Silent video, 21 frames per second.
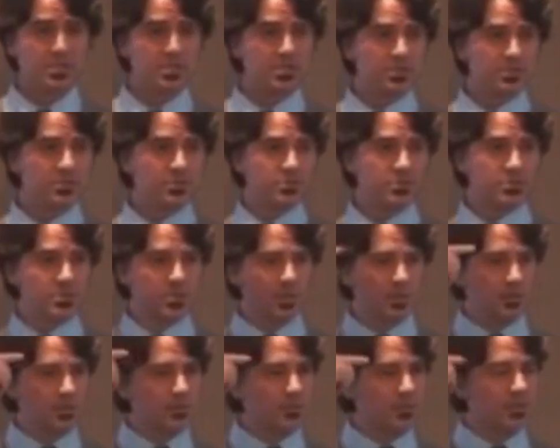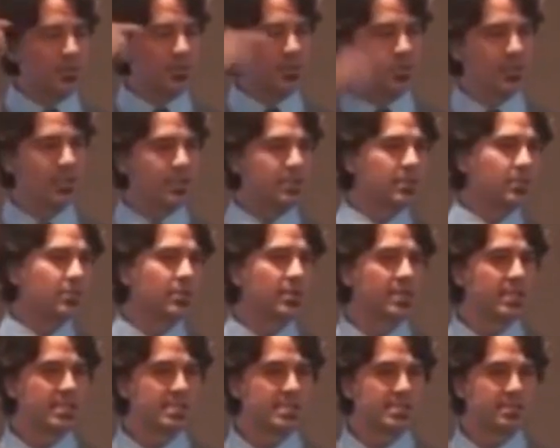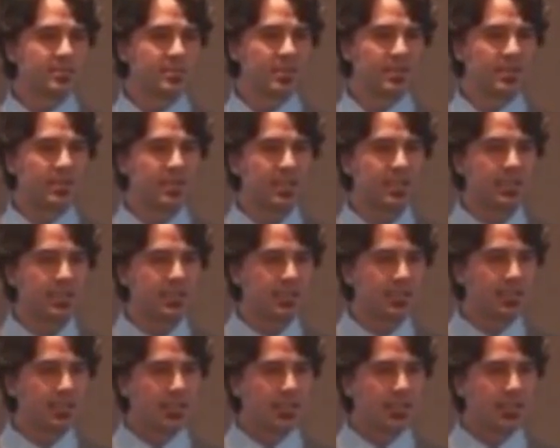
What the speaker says: issues, trouble with learning disability